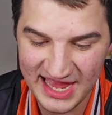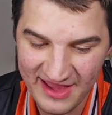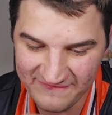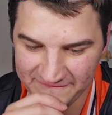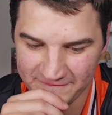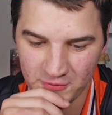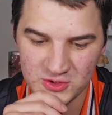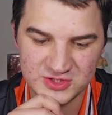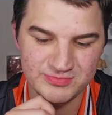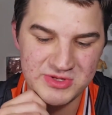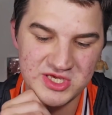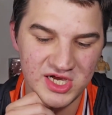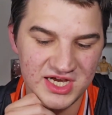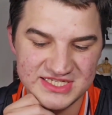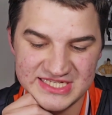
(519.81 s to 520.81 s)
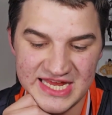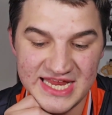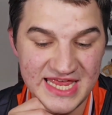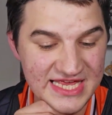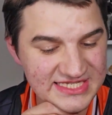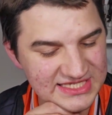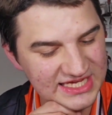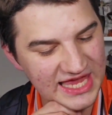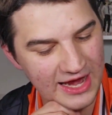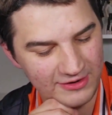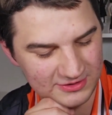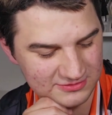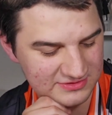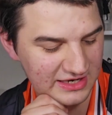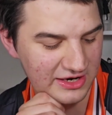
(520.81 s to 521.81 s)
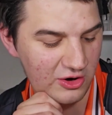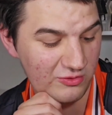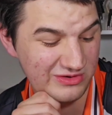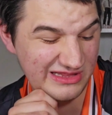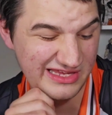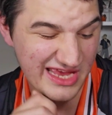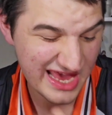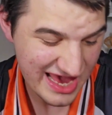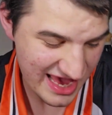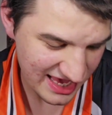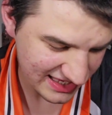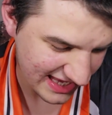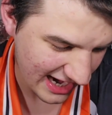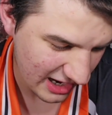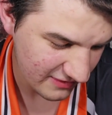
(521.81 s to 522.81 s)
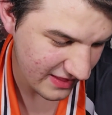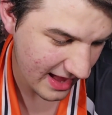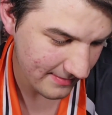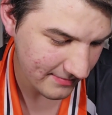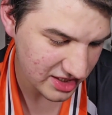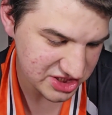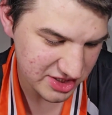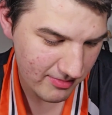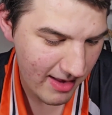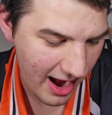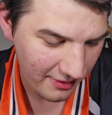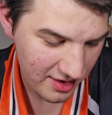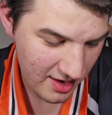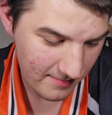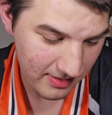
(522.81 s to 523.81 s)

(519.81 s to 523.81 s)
at first because it is a character that I don't really care that much about,